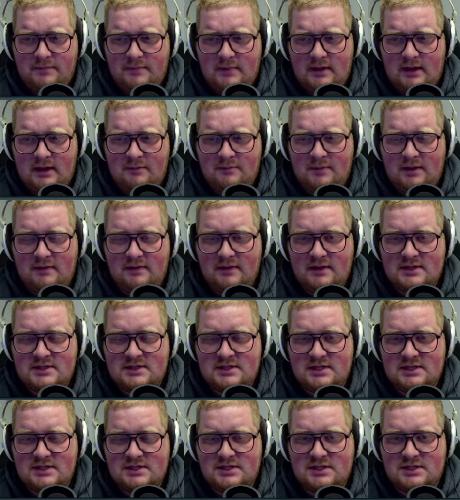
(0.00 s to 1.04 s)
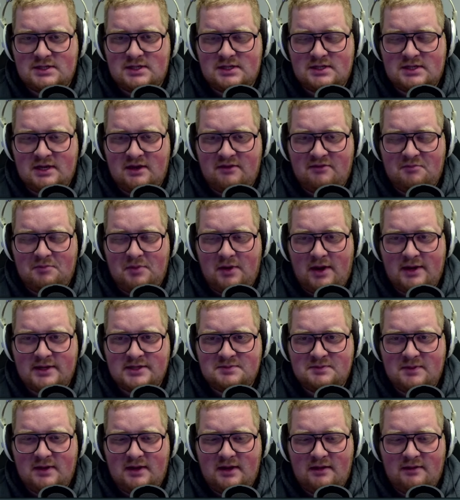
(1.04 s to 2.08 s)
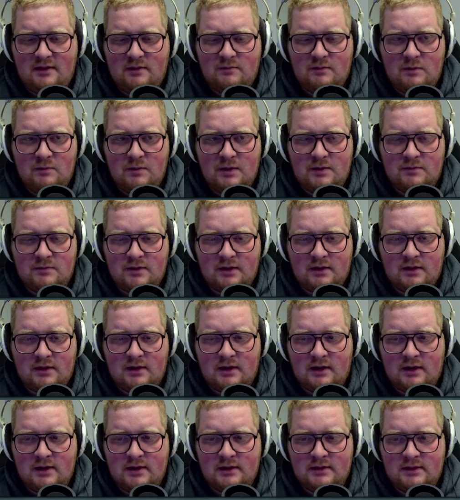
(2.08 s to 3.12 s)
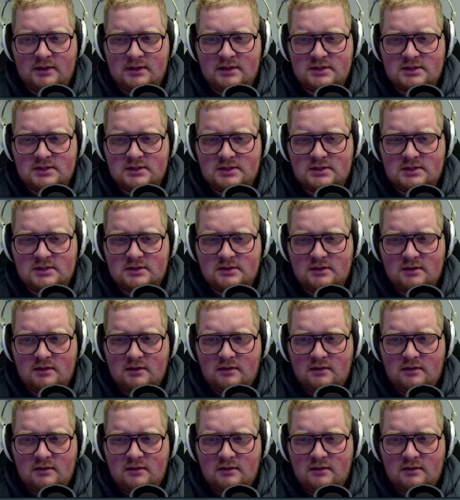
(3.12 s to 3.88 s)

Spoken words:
I mean, this is just a tough boss blind. I think we win regardless.